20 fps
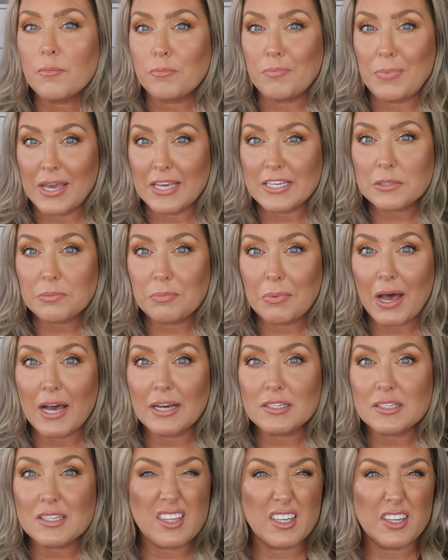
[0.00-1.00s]
base
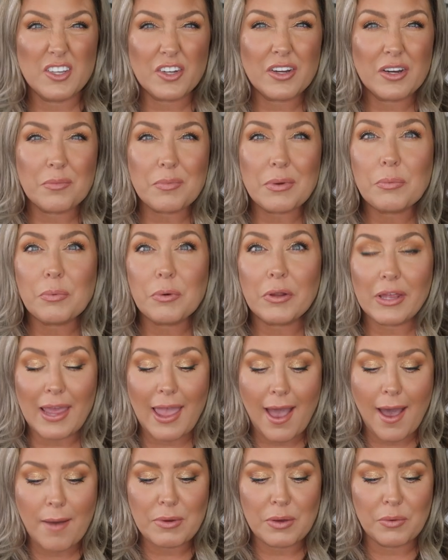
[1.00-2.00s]
box, I think you're gonna be
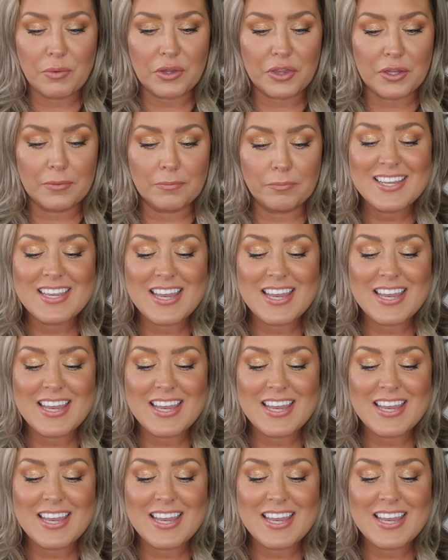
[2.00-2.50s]
really happy with them.